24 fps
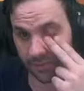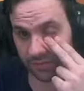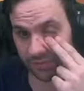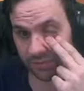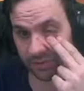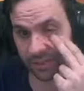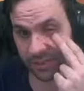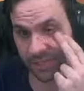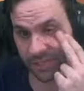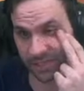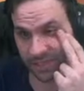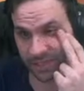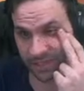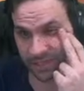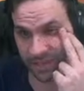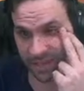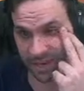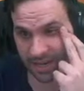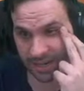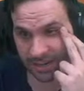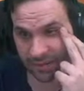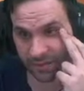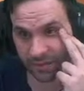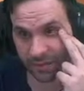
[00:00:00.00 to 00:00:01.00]
really
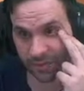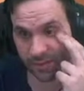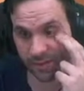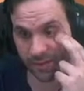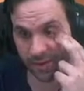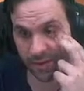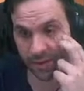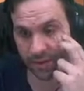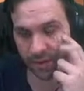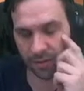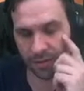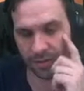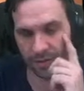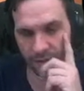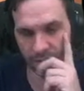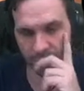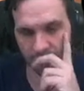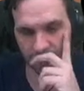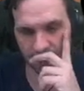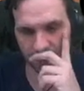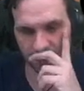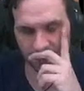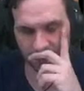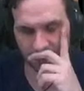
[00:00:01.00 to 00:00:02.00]
designed for
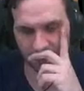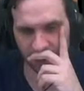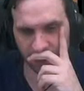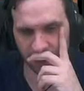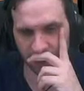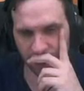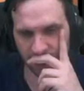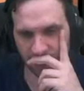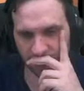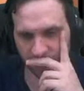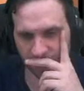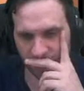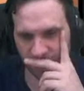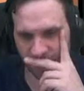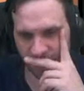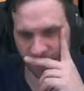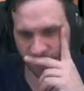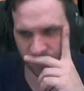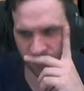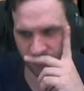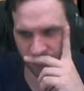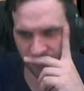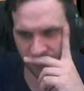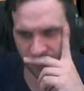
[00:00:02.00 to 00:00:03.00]
er, like Kerbin
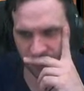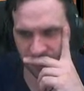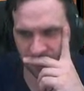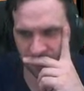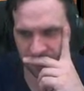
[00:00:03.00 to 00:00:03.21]
reentry.